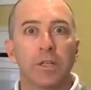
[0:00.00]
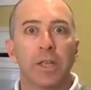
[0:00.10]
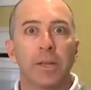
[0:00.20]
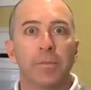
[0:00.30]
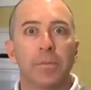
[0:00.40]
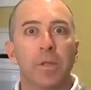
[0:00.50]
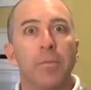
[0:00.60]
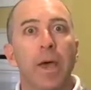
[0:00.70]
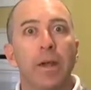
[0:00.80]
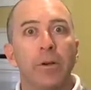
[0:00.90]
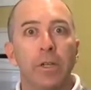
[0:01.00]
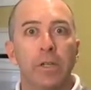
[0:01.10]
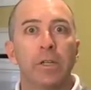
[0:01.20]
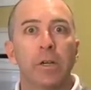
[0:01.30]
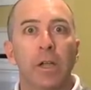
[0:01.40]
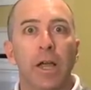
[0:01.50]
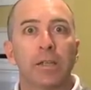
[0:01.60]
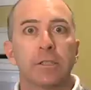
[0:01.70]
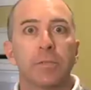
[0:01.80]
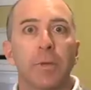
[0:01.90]
tape. The battery in here
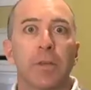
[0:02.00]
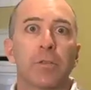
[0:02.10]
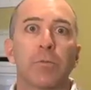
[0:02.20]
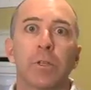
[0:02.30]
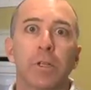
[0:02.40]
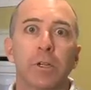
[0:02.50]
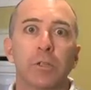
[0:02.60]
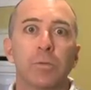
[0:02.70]
lasts about three years.